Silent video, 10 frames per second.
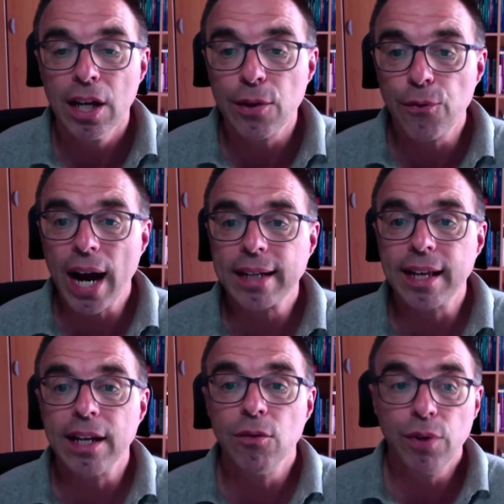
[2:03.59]
The fact
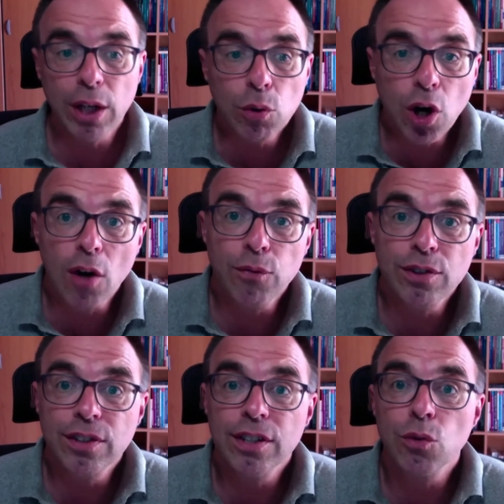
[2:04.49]
that in video
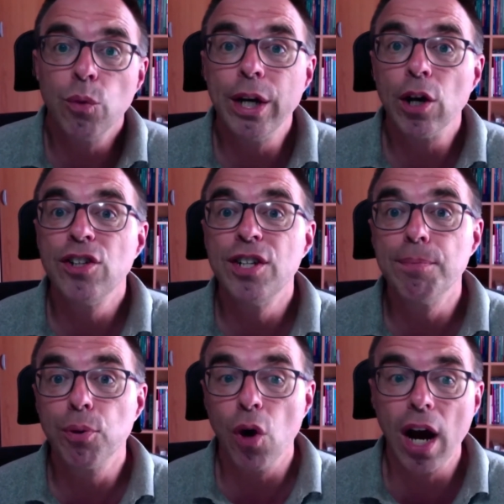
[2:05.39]
conferences we are
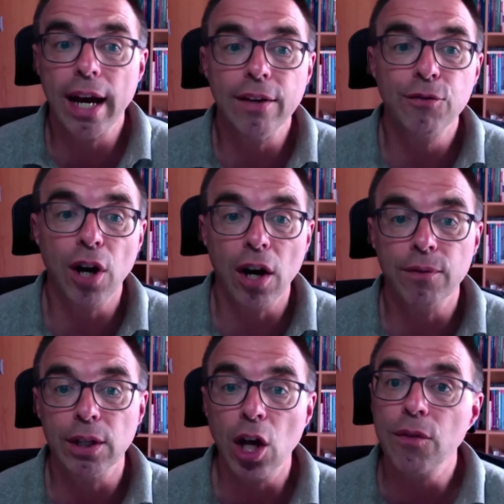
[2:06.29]
deprived
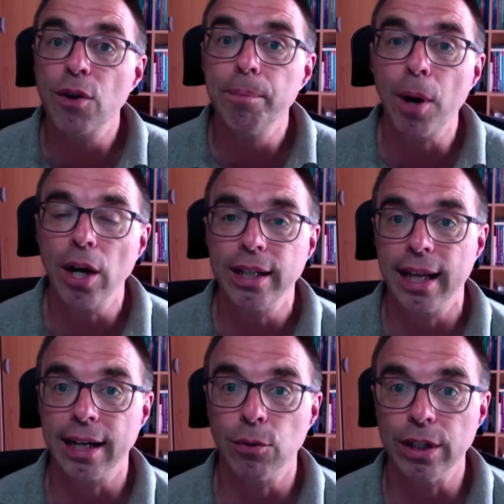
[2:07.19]
of a lot of our body
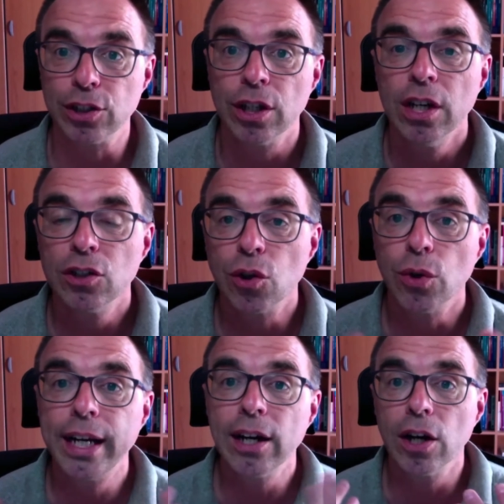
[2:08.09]
language.
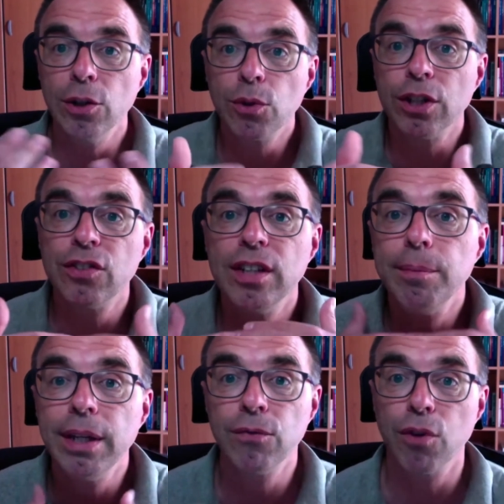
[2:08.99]
So here you can see
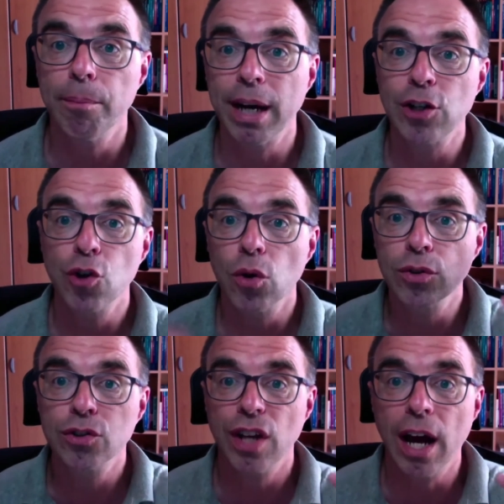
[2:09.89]
me from my
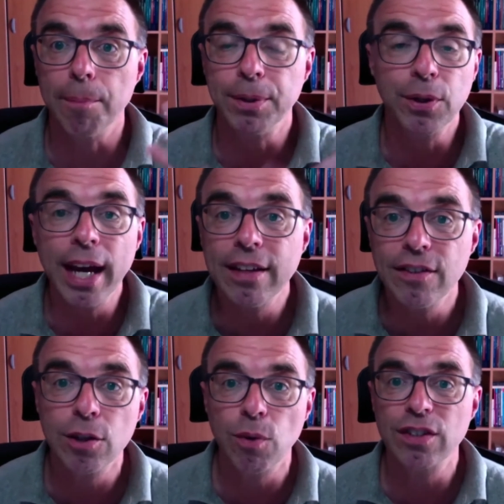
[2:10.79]
shoulders up. You can't
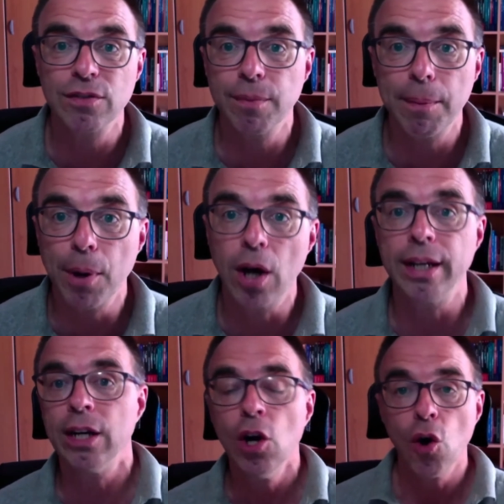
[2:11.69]
see the rest of my
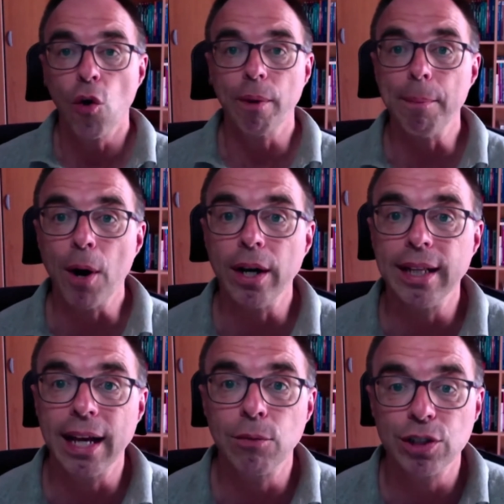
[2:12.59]
body or my body
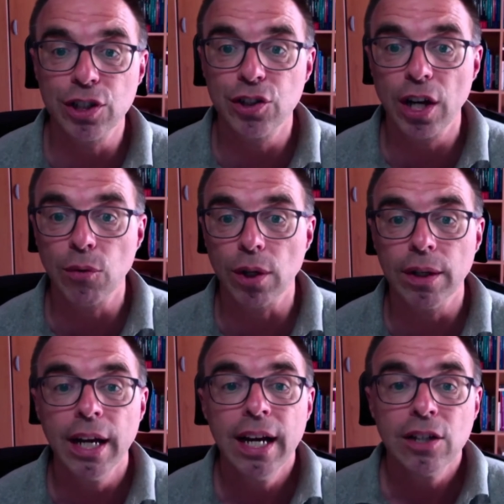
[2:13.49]
language in
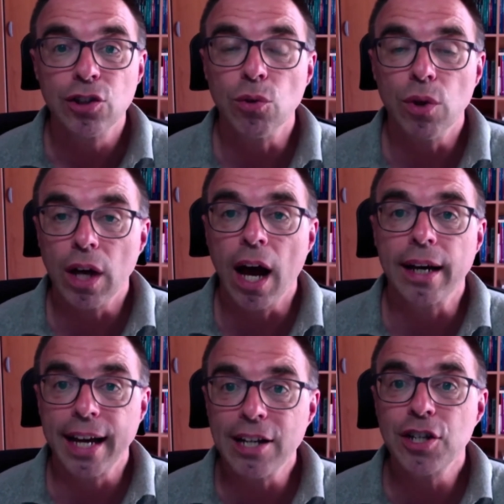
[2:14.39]
general. So
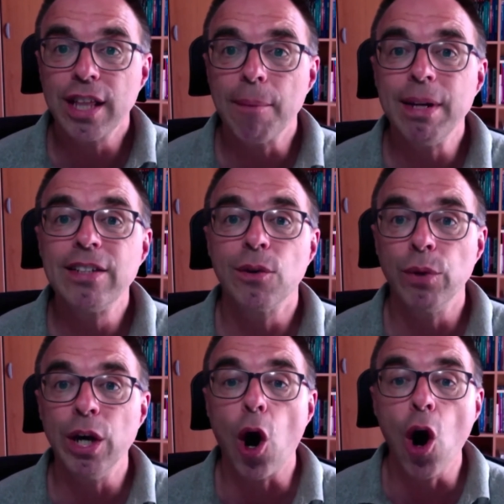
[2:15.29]
occasionally that means that
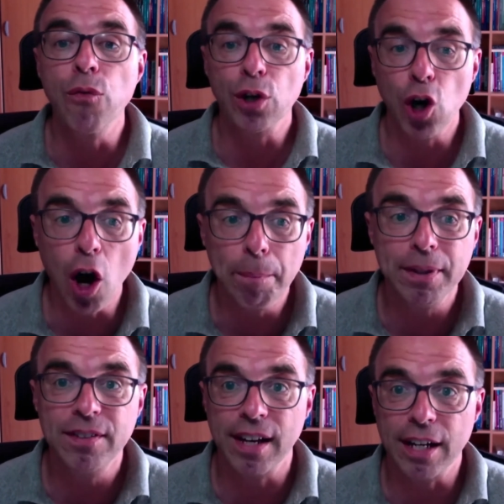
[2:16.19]
we
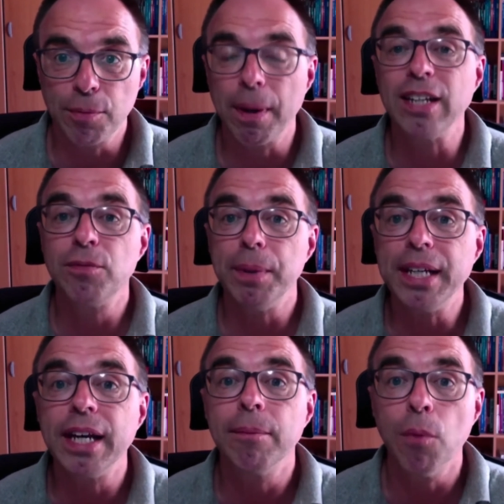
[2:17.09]
overcompensate by
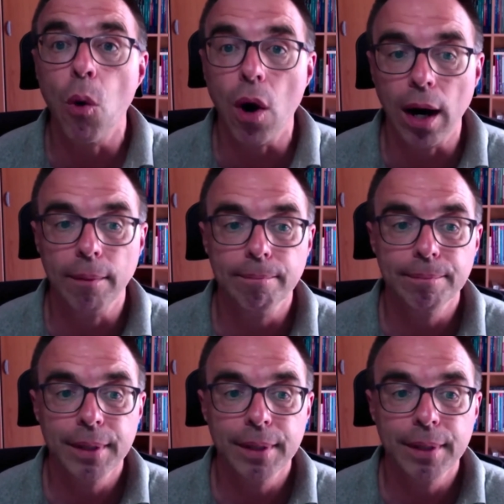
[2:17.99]
speaking more.